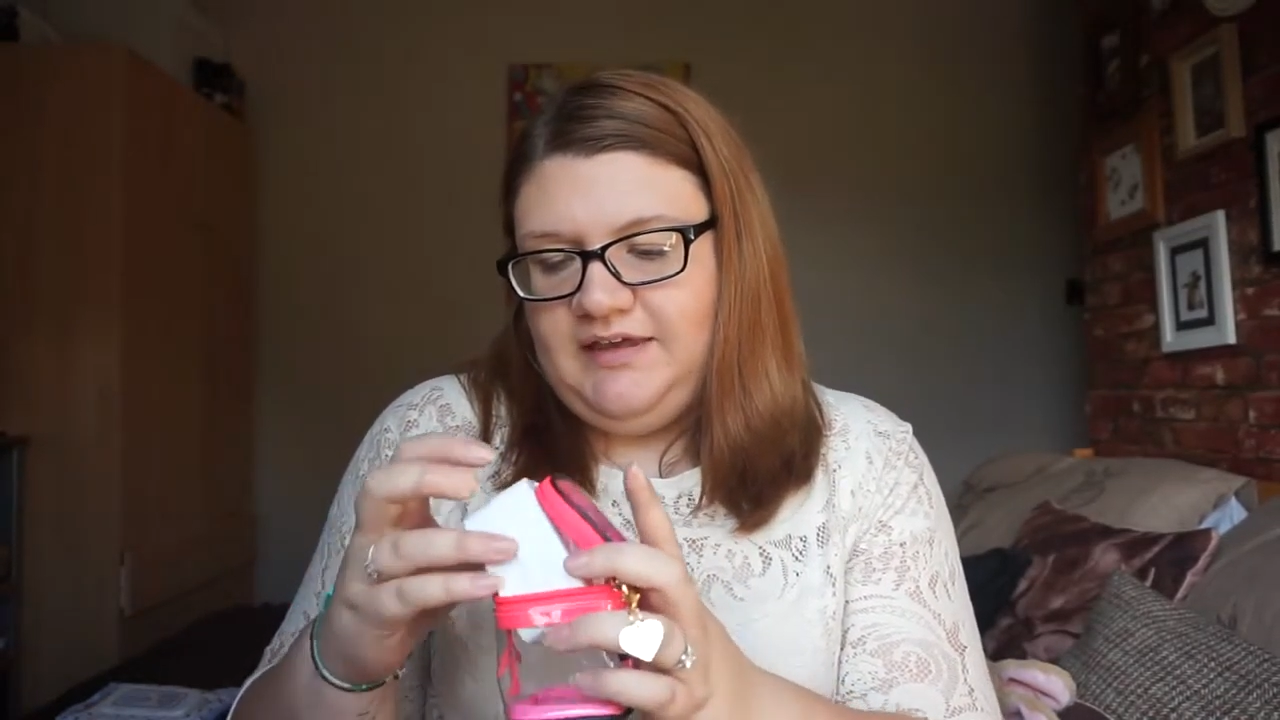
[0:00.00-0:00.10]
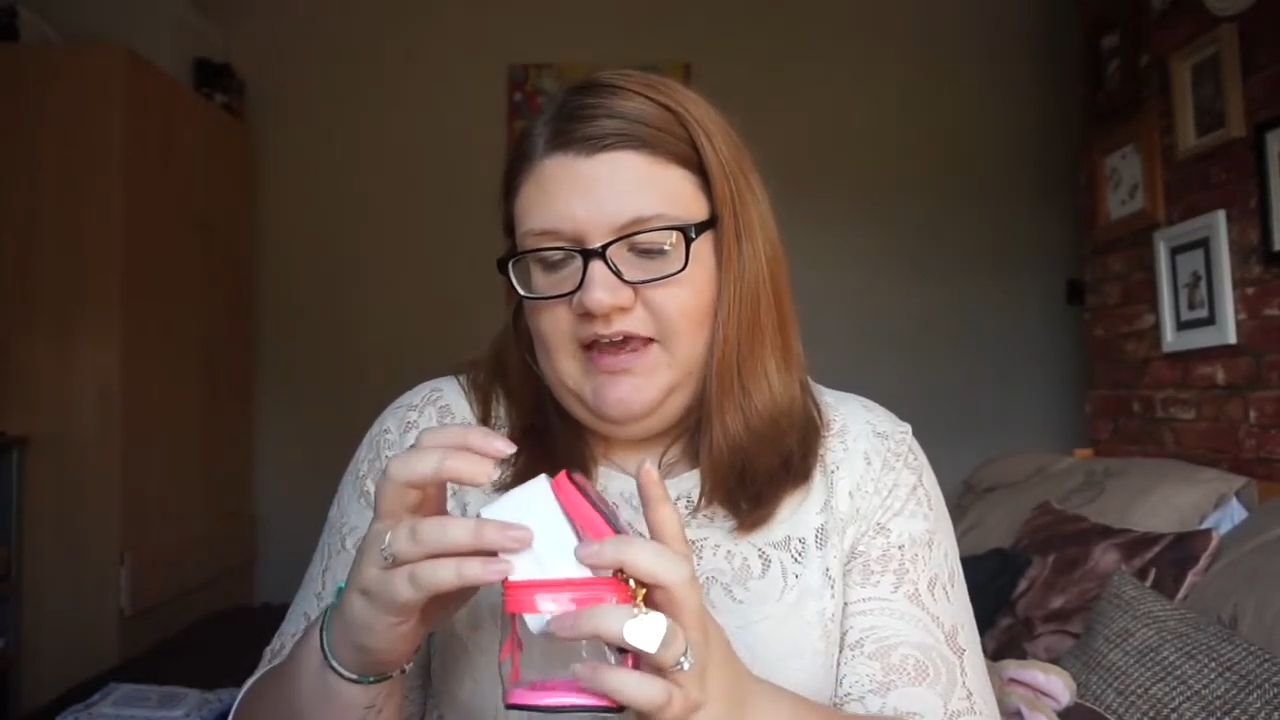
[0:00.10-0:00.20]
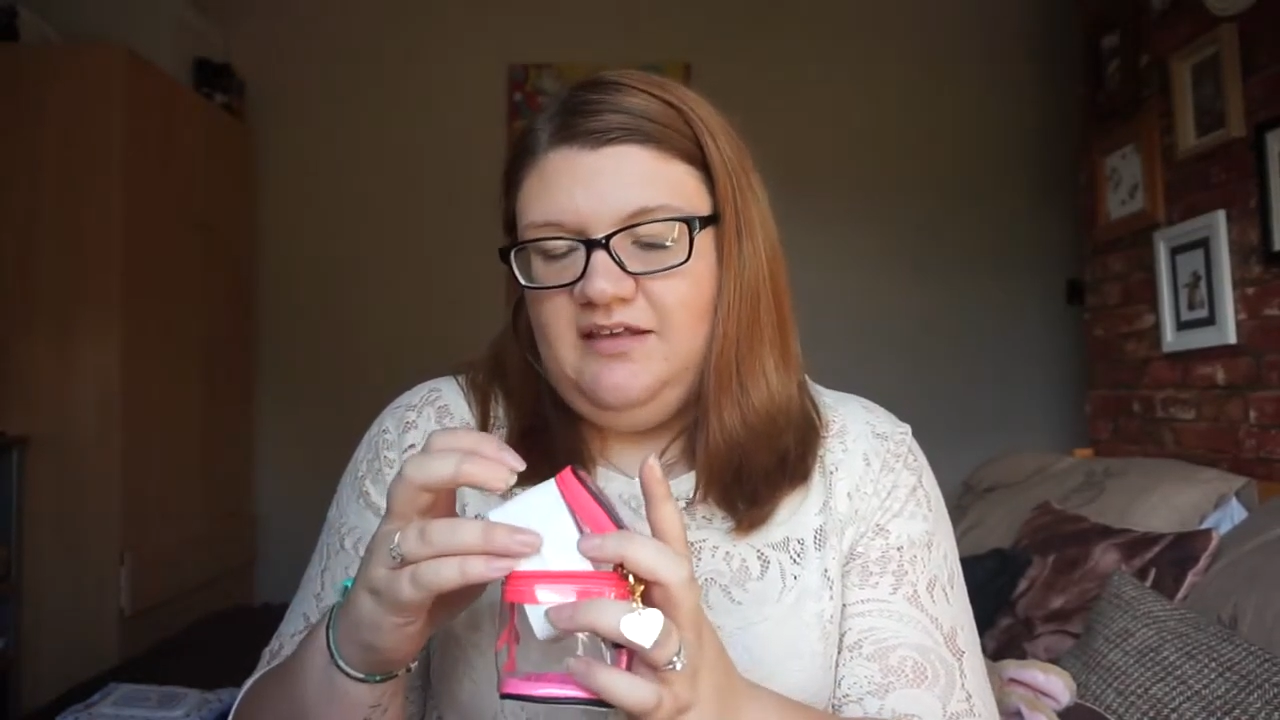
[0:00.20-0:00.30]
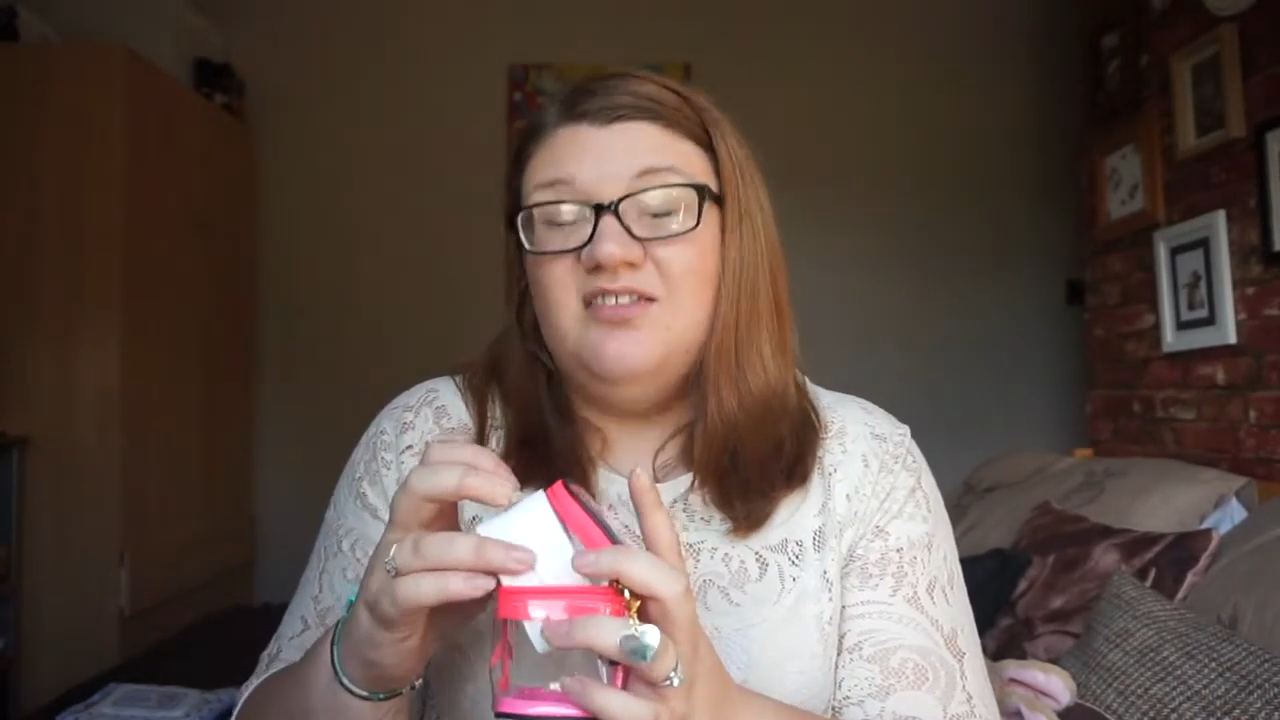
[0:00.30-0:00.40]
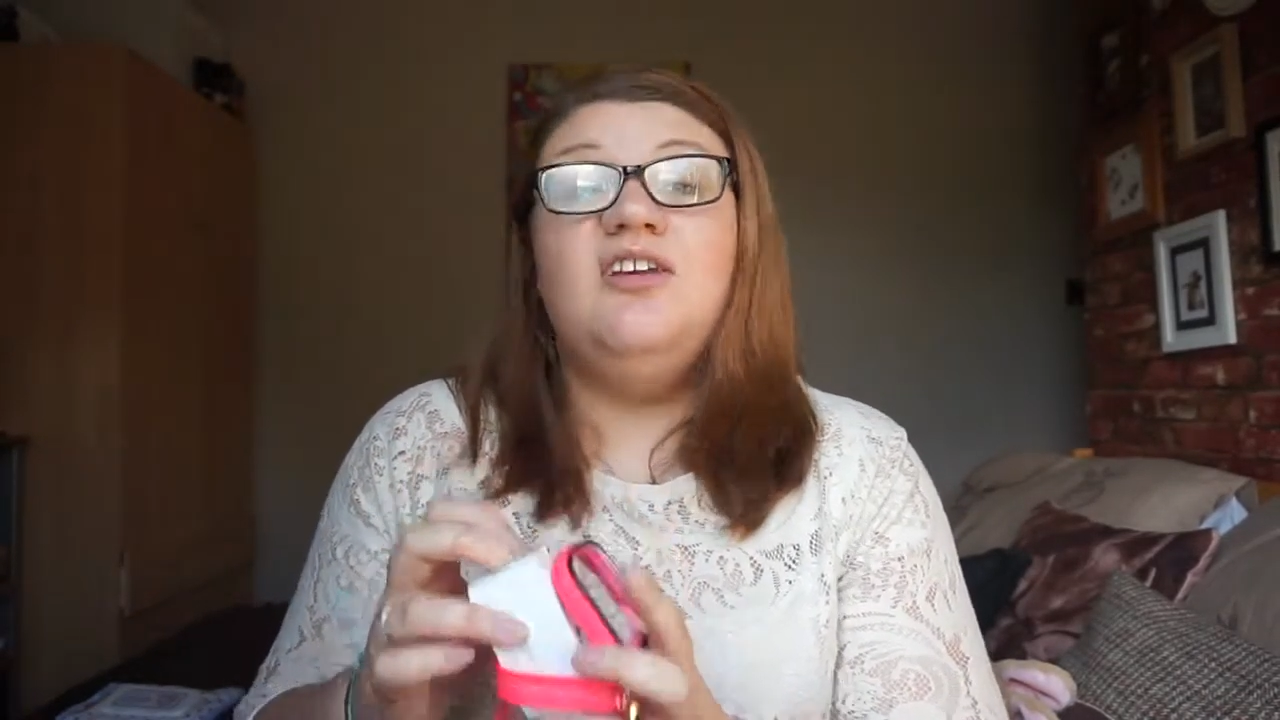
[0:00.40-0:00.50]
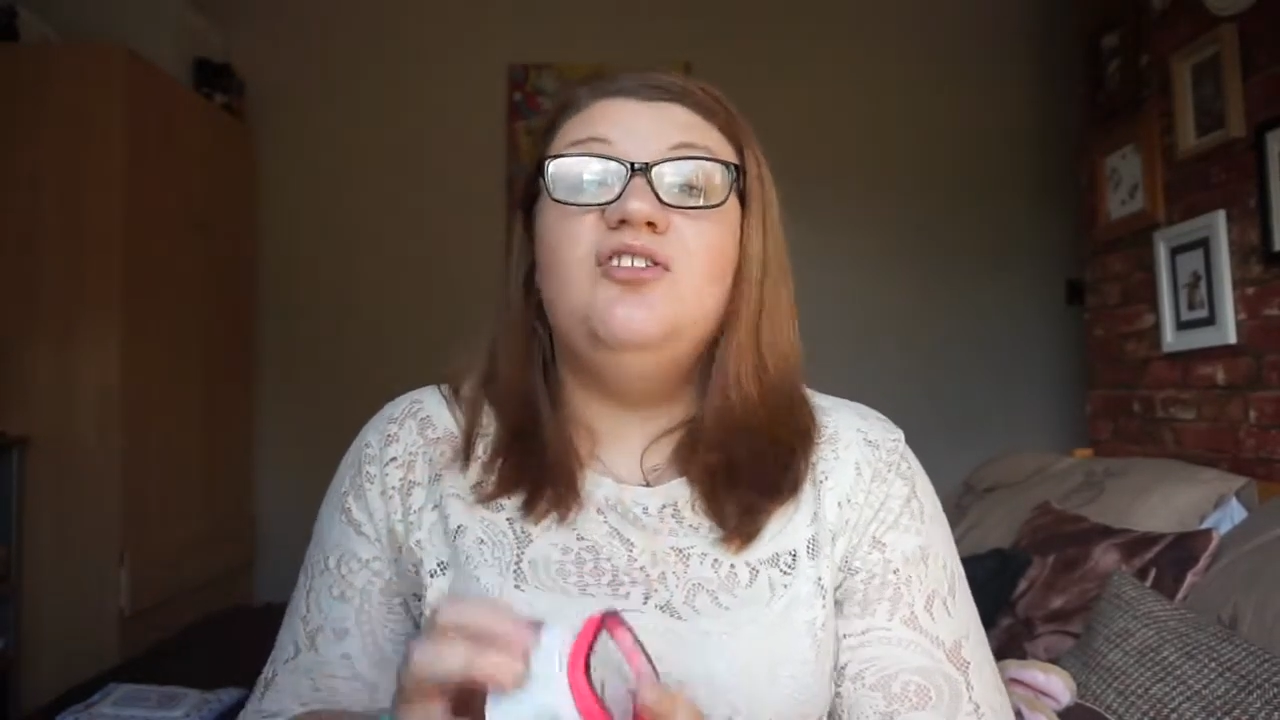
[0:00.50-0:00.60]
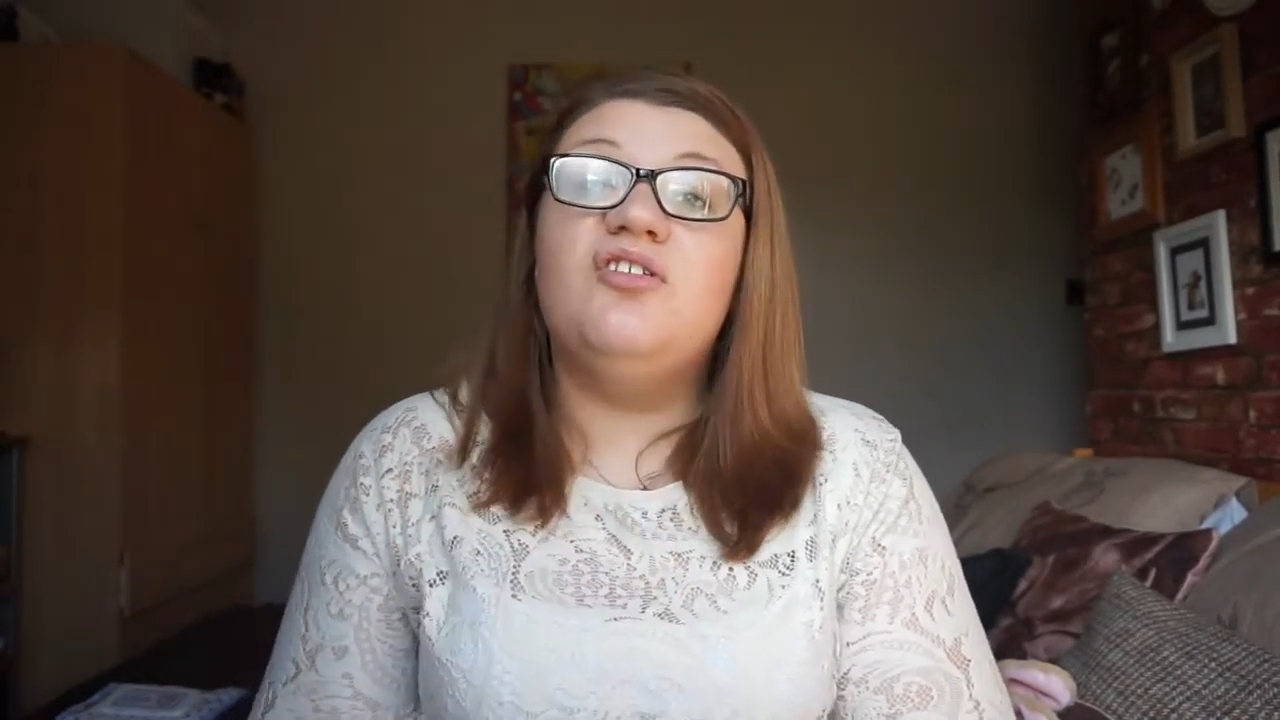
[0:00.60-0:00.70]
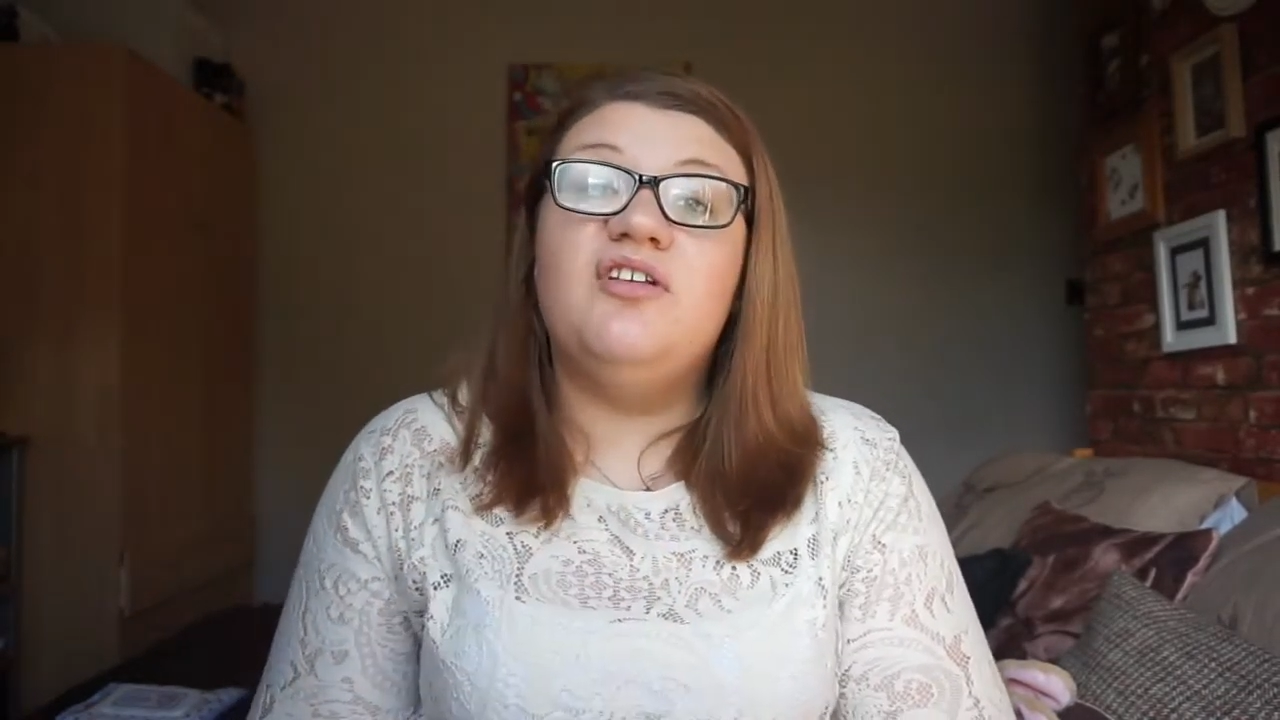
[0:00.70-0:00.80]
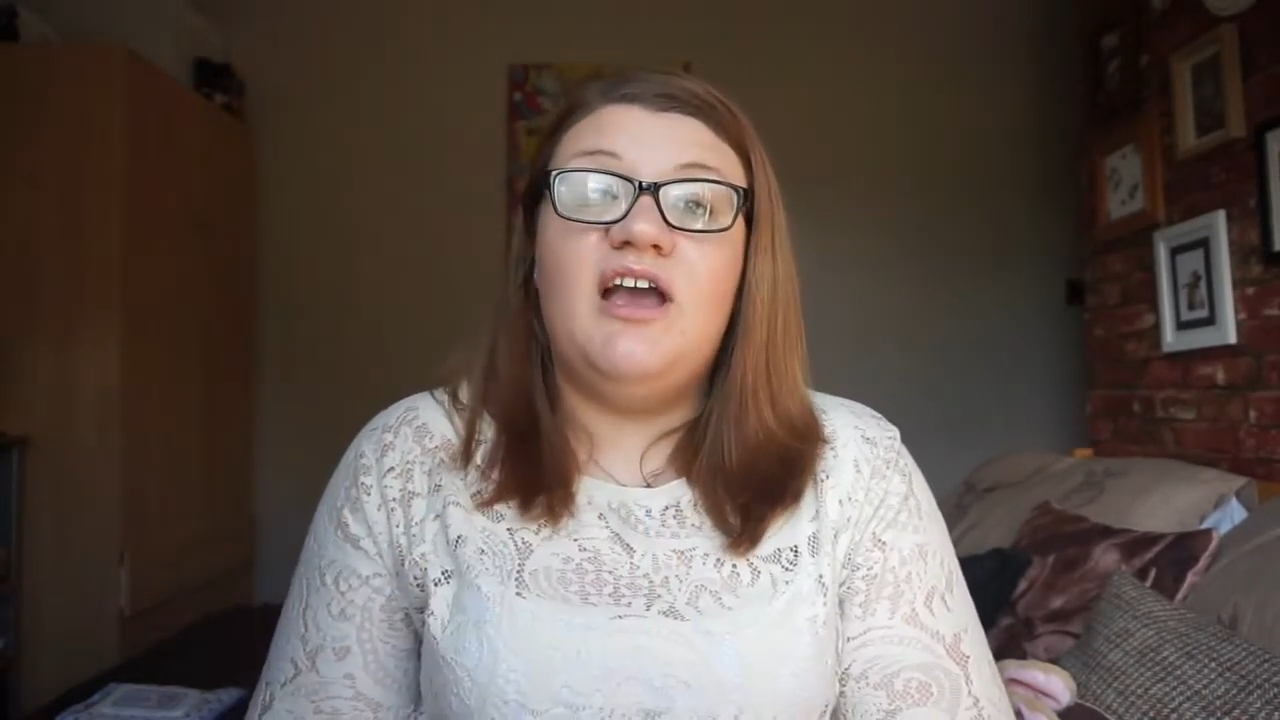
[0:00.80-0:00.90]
case so it doesn't